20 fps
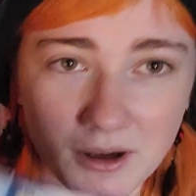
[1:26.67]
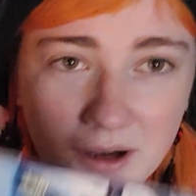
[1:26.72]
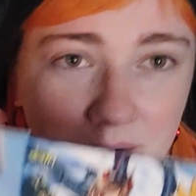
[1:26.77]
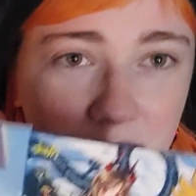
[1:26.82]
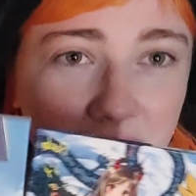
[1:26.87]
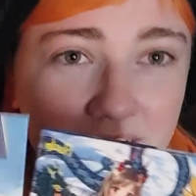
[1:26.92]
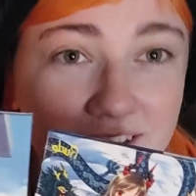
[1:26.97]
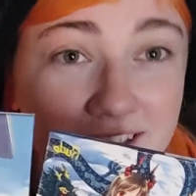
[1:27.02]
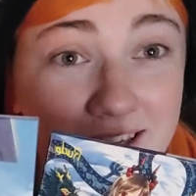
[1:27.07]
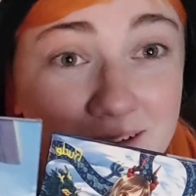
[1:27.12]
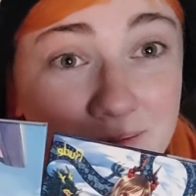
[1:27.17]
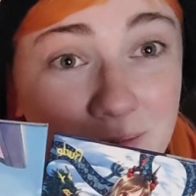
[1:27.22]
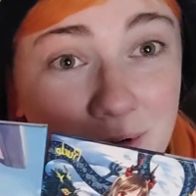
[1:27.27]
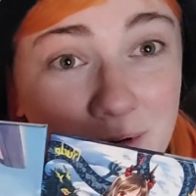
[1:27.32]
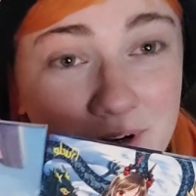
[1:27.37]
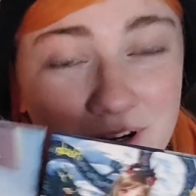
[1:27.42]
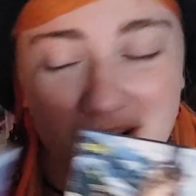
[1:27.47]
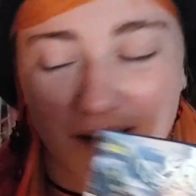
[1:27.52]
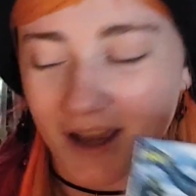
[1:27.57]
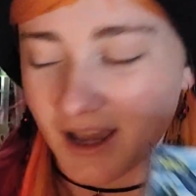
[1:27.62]
I want to get
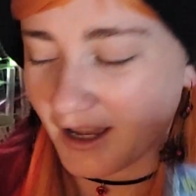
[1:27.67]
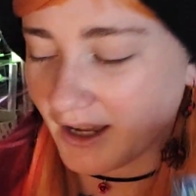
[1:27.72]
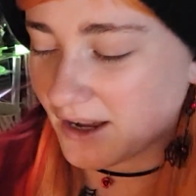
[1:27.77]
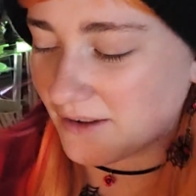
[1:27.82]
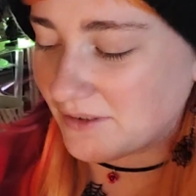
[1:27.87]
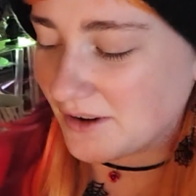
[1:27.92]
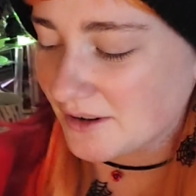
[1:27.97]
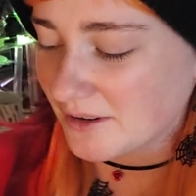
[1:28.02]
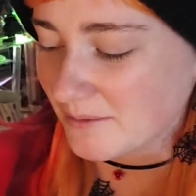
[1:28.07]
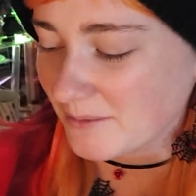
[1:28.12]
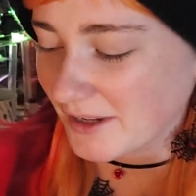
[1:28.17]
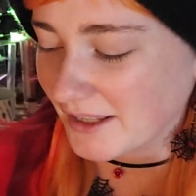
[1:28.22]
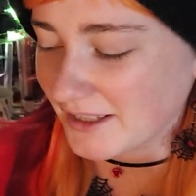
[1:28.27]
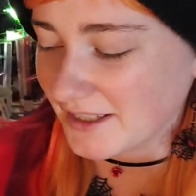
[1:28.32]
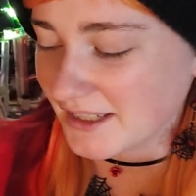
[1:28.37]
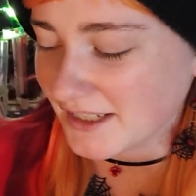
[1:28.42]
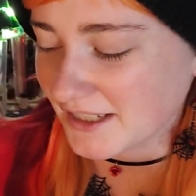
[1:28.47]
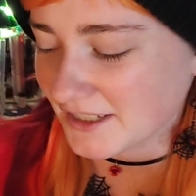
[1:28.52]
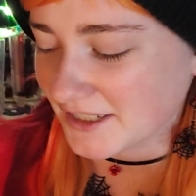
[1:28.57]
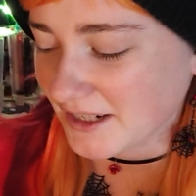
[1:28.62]
more. I found them at
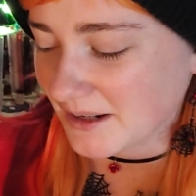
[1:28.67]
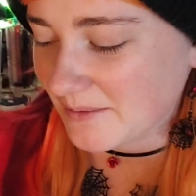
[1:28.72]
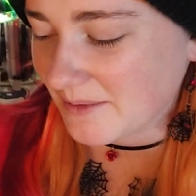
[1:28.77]
TJ